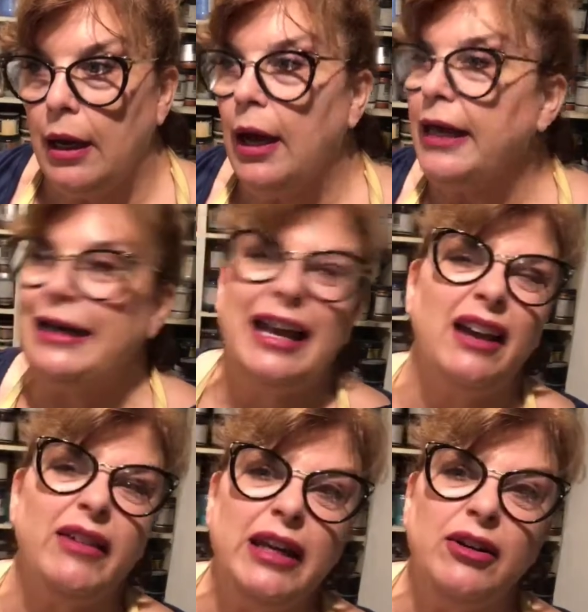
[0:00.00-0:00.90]
I didn't
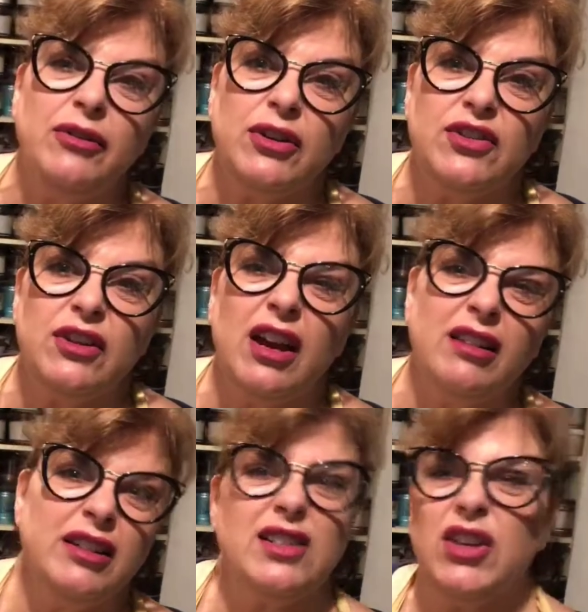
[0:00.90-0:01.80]
have any universal
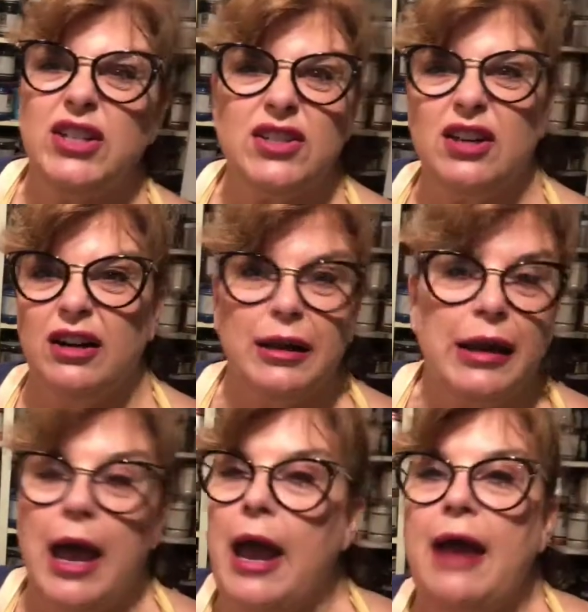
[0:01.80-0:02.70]
colorant, so I just started,
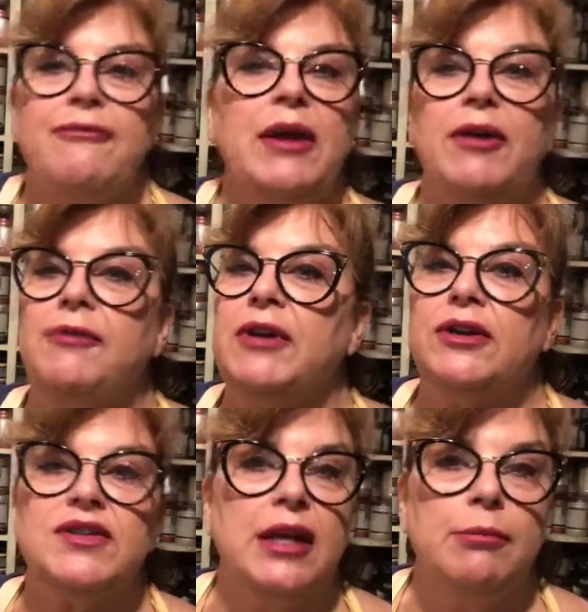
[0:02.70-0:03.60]
I
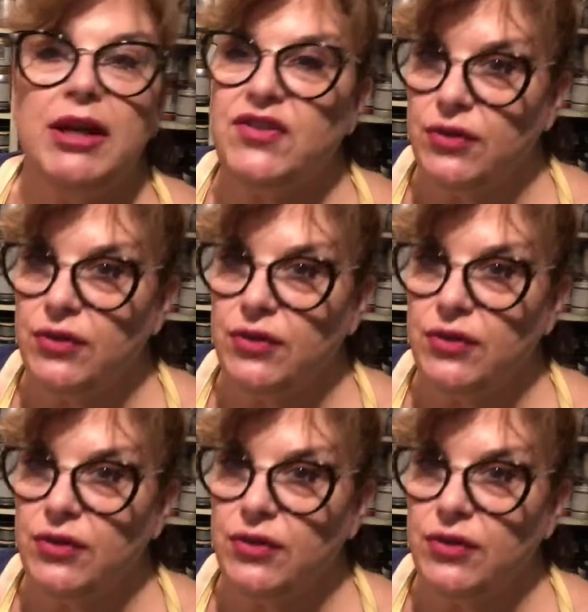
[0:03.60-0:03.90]
figured it's in my